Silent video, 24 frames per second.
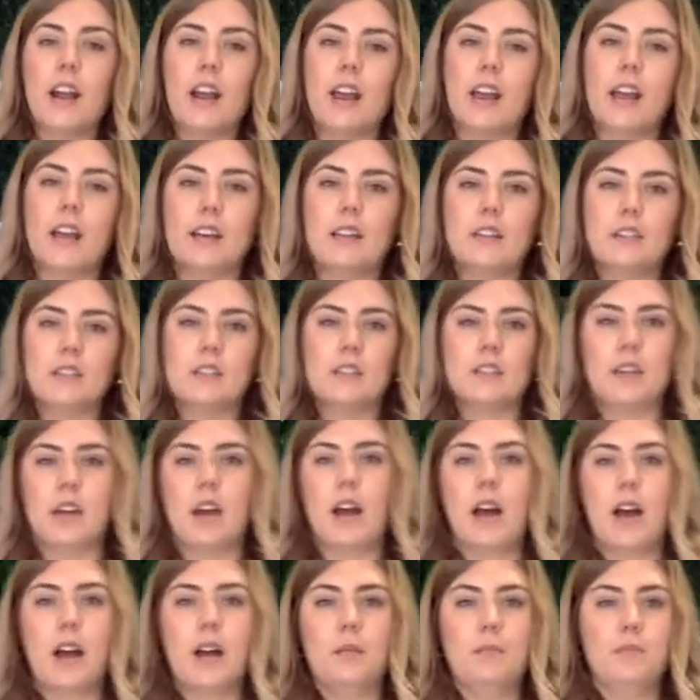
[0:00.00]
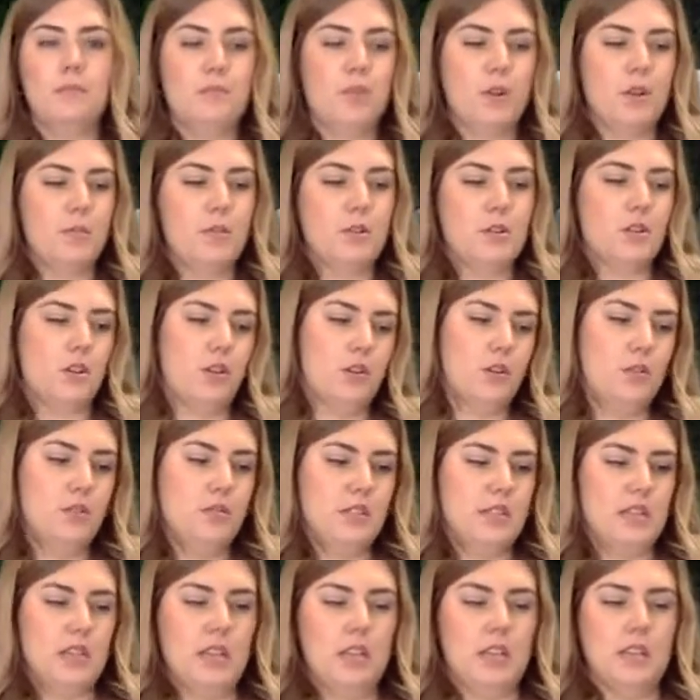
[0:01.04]
and pretty much all you
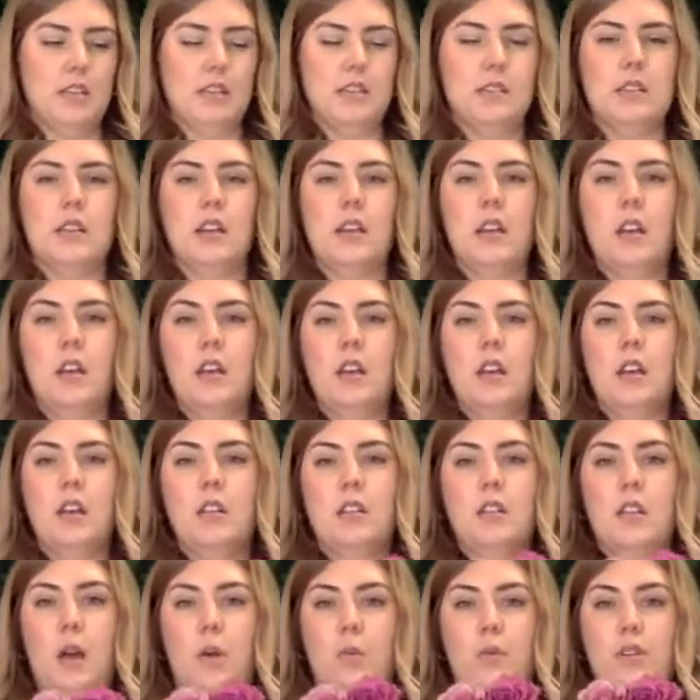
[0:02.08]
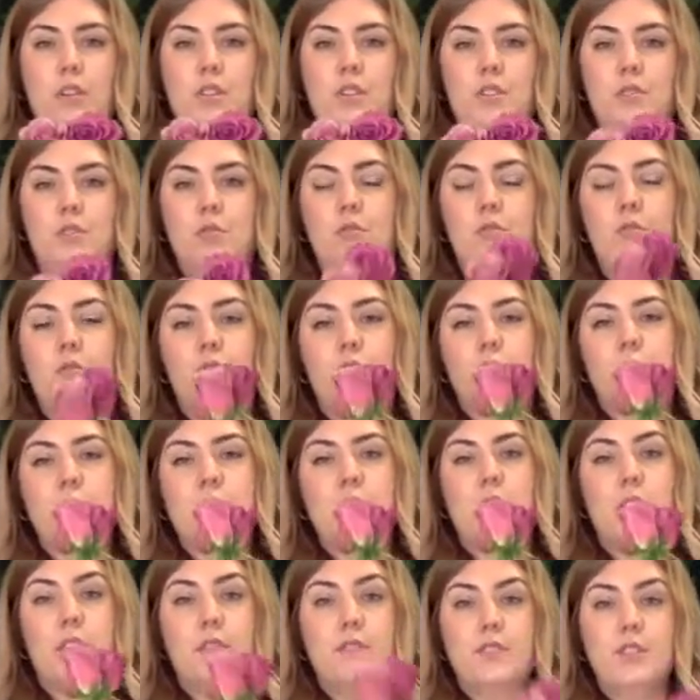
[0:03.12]
see is that we do groups
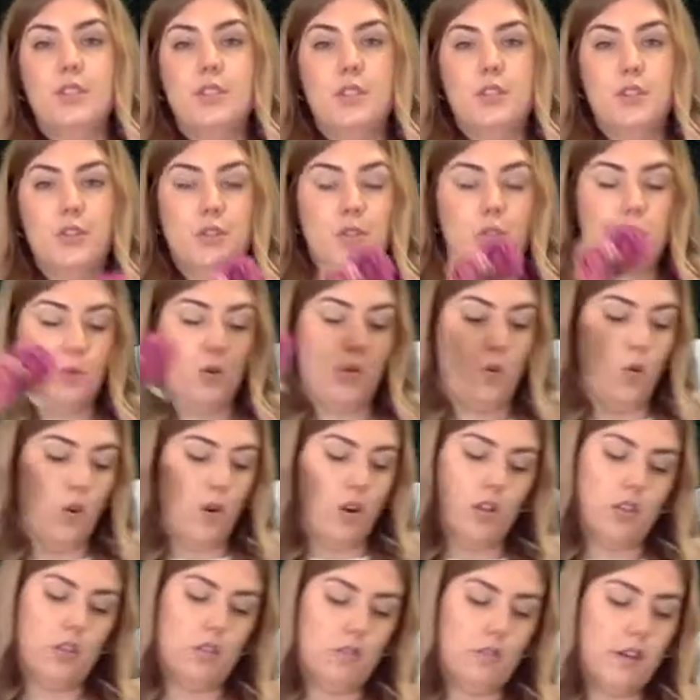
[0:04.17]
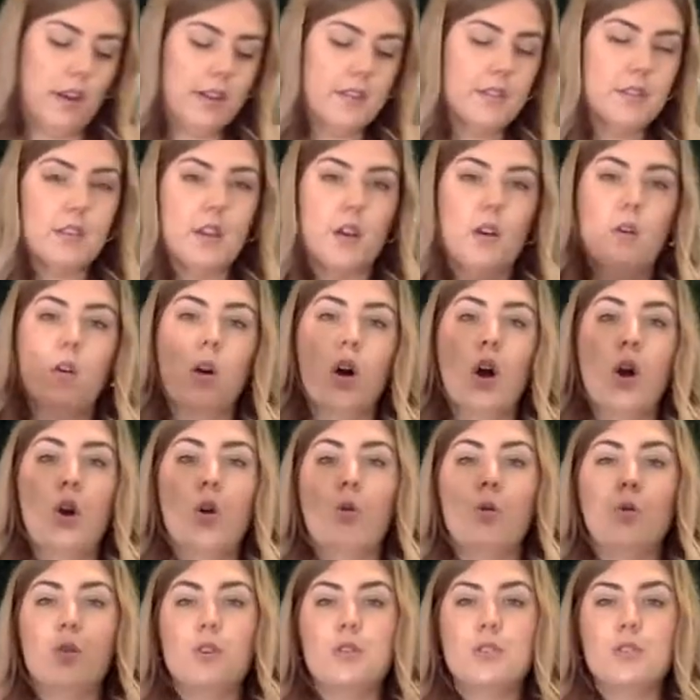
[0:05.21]
of 2 or 3. So
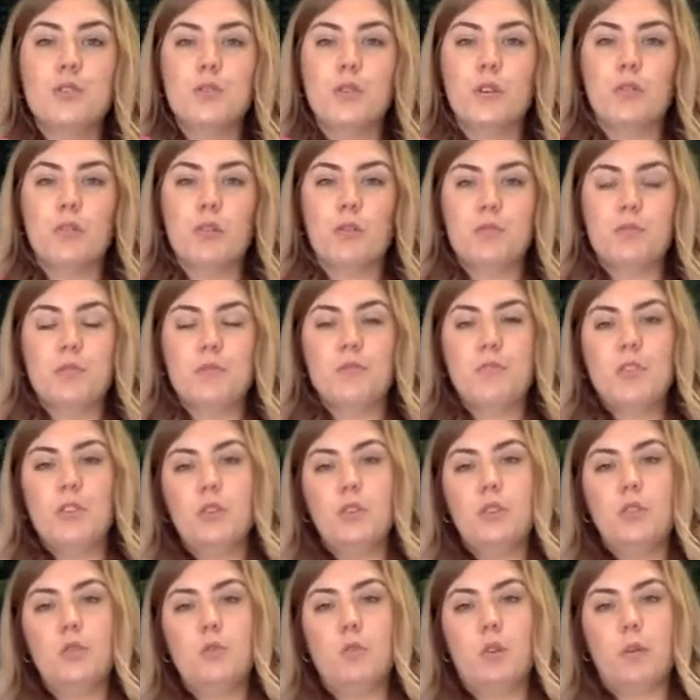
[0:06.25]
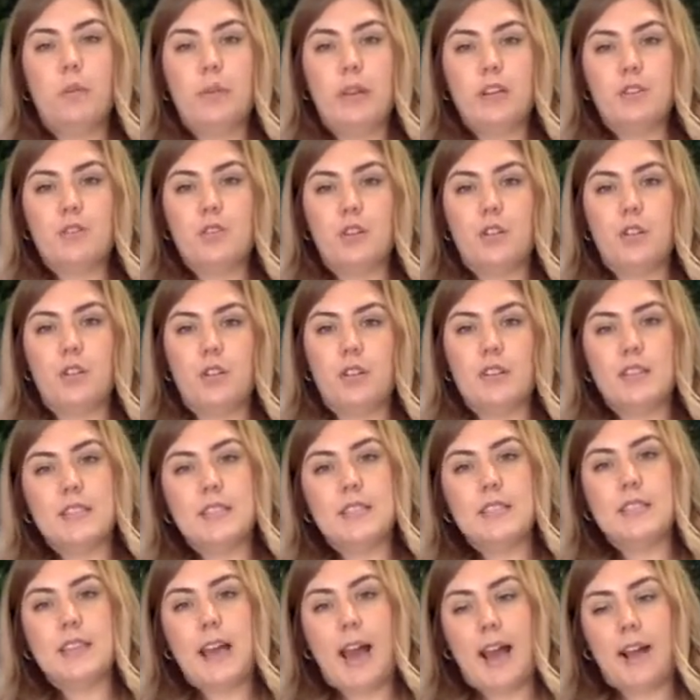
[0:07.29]
when you're doing groups of 2, you want to make sure they're
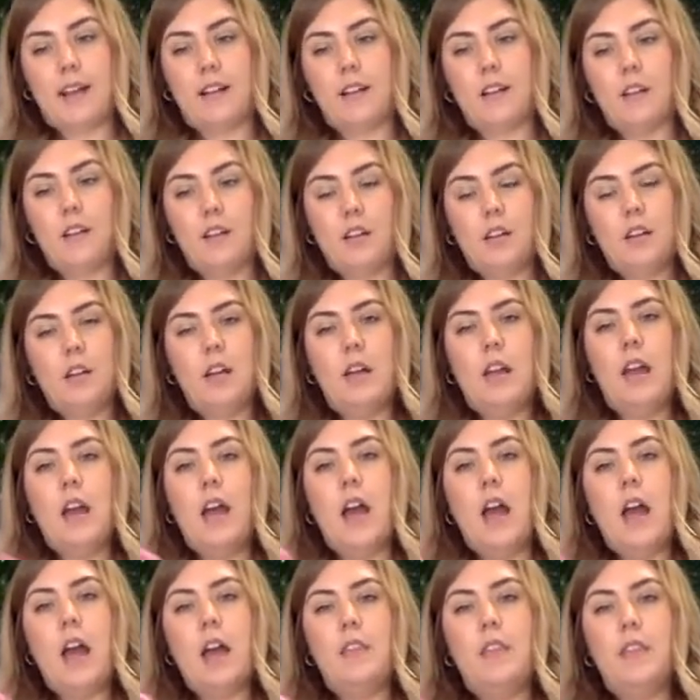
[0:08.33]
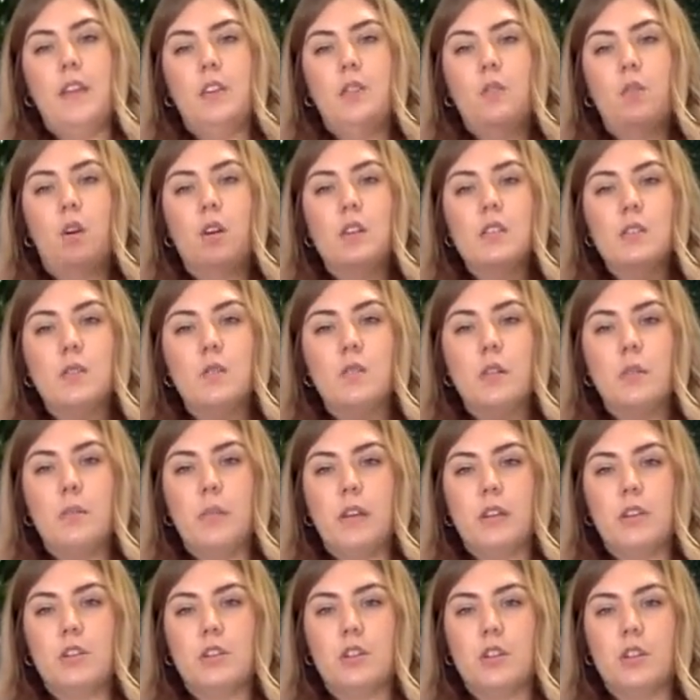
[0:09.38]
staggered, and then you also want to
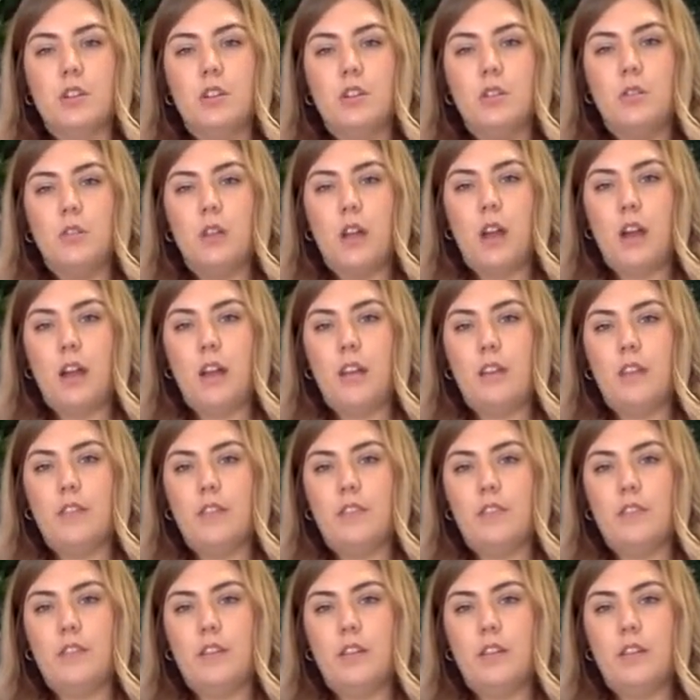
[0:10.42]
make sure you kind of